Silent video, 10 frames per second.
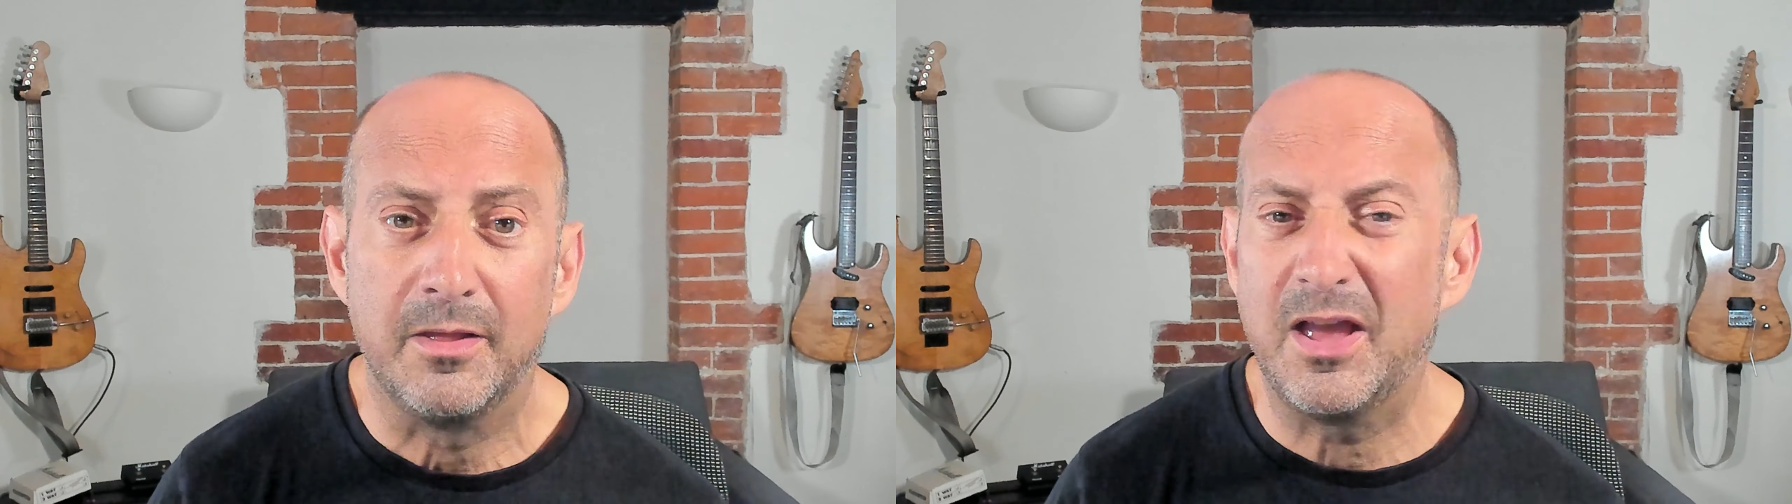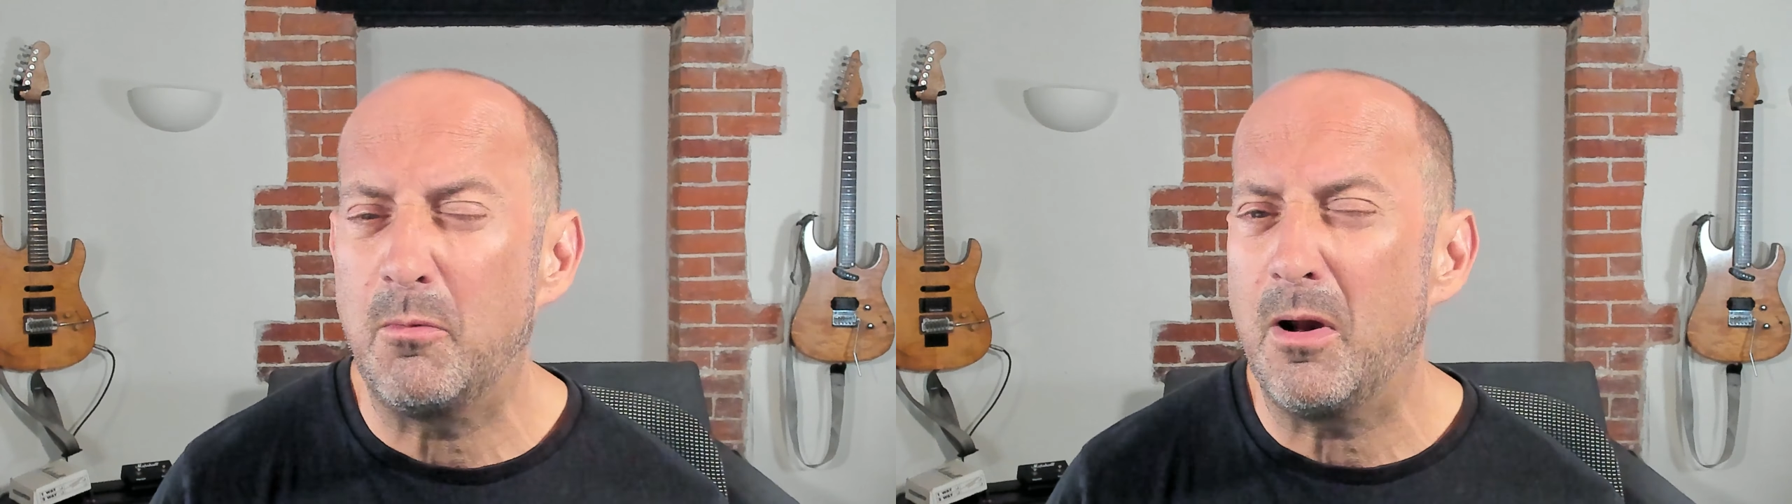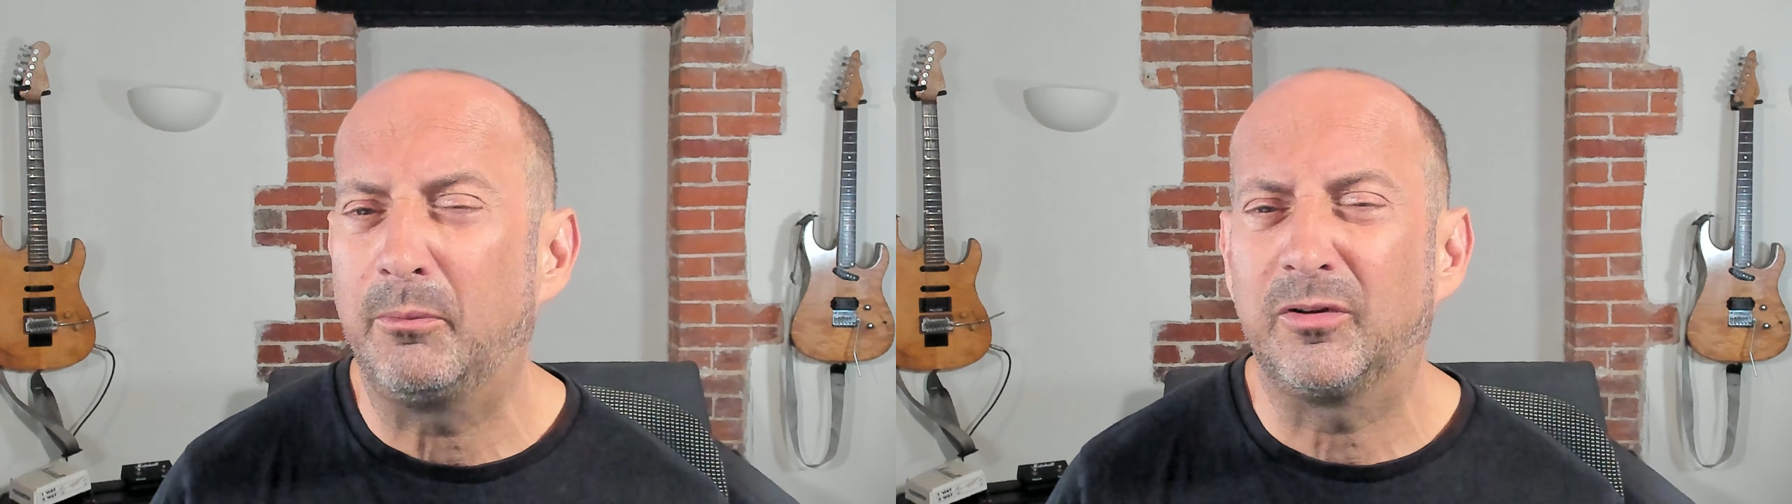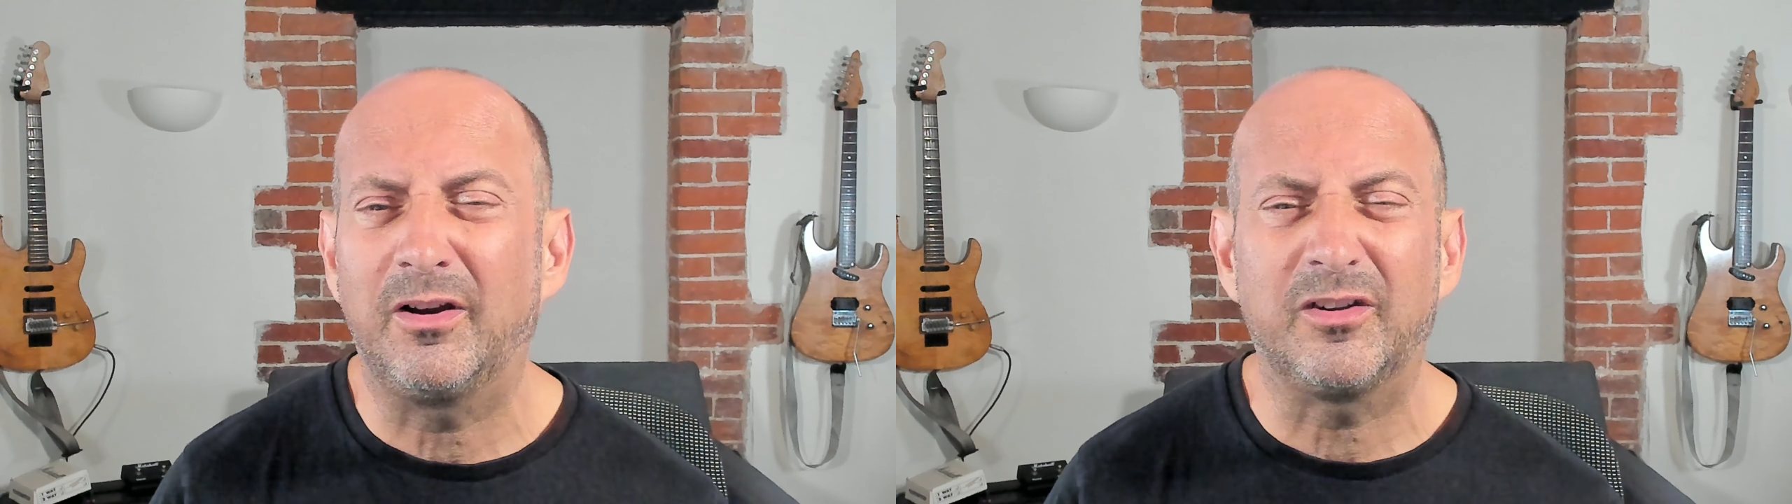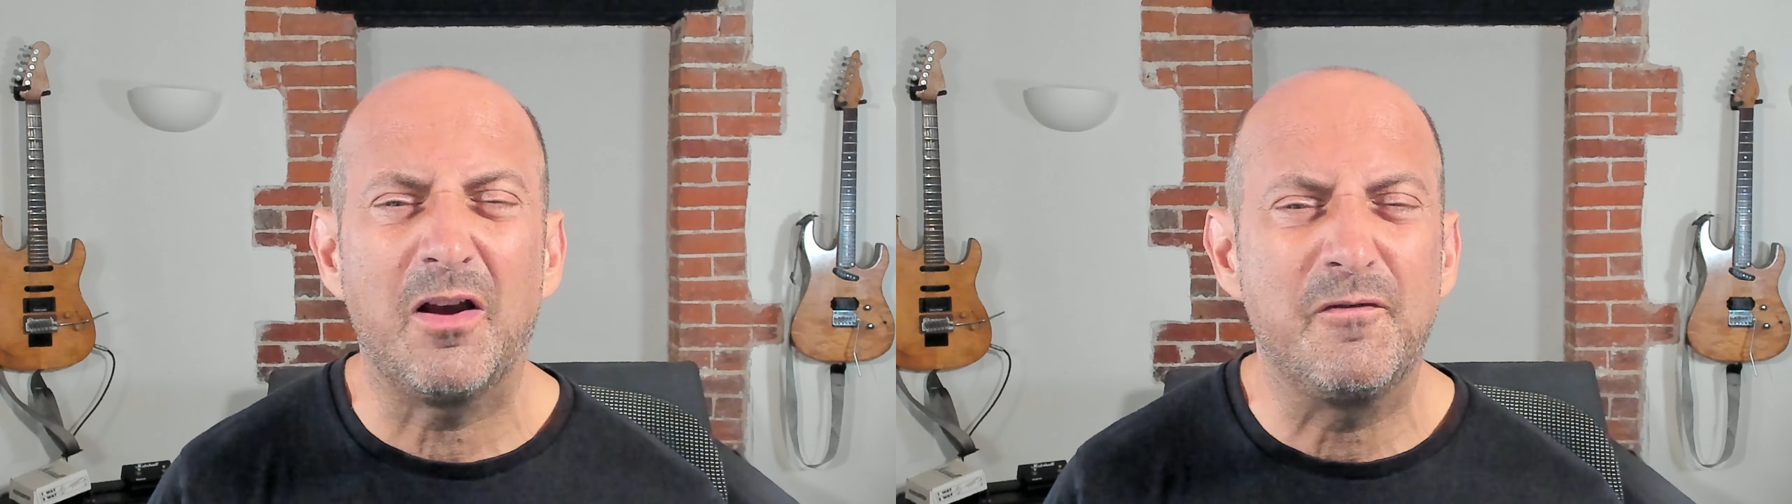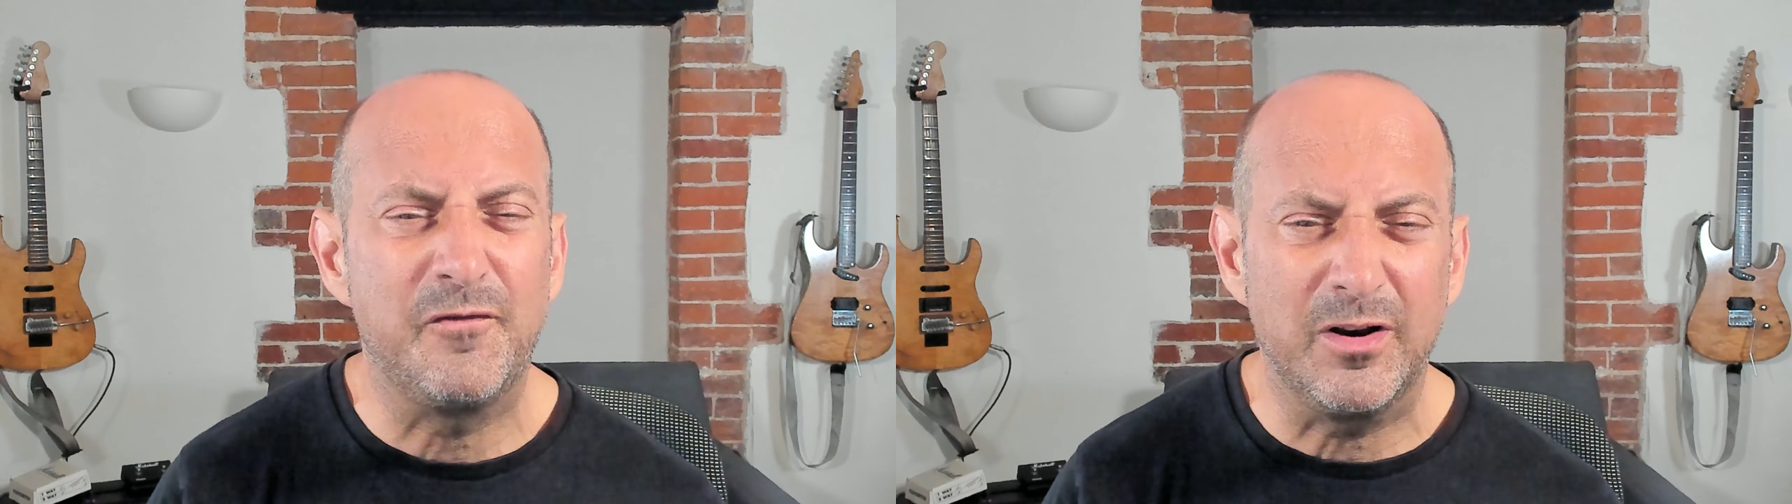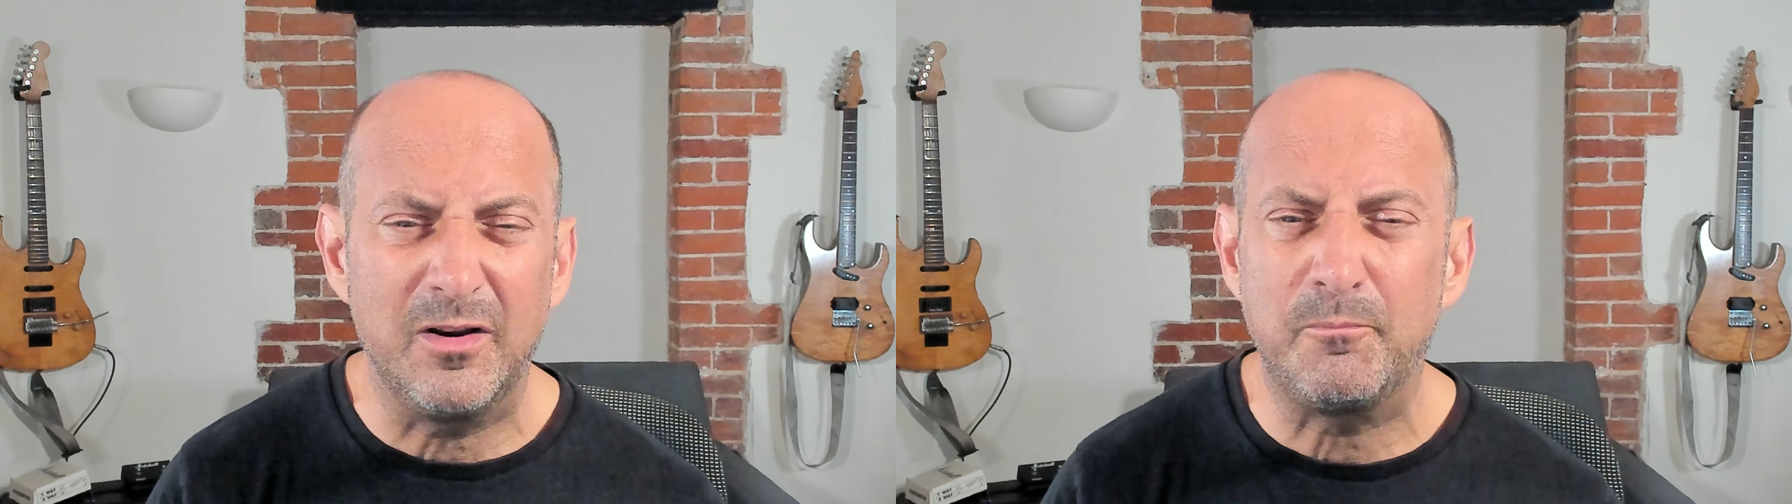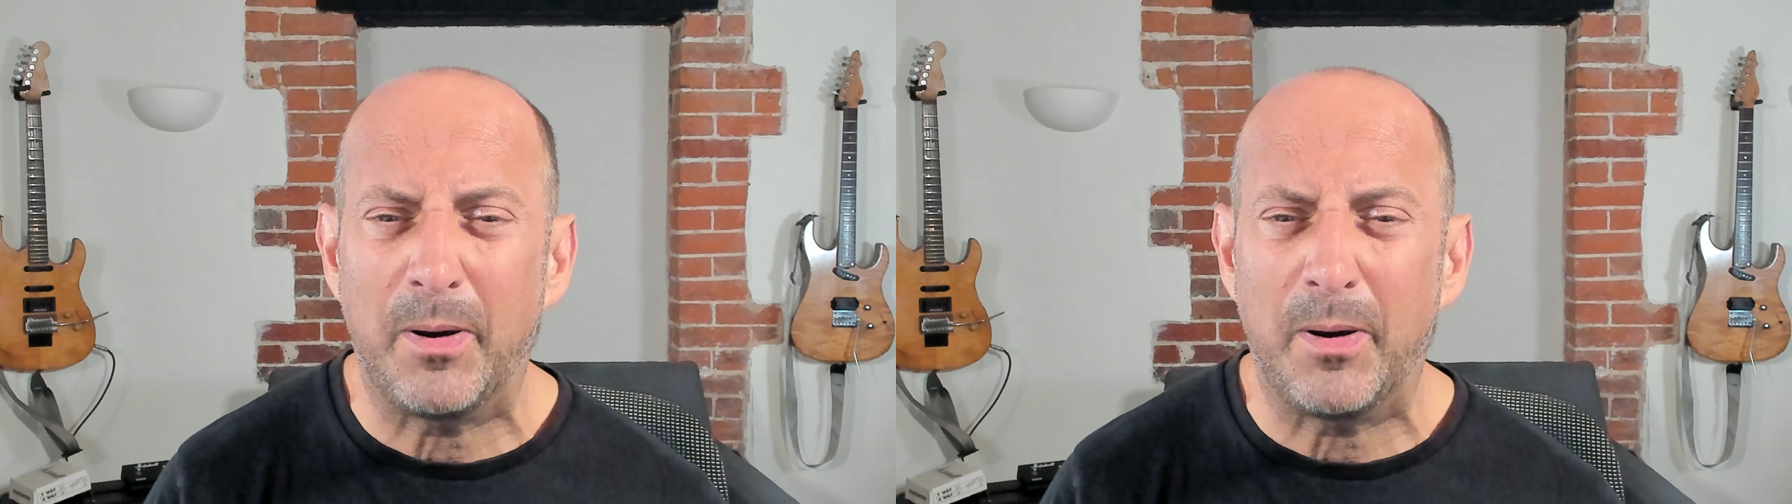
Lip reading: their websites are full of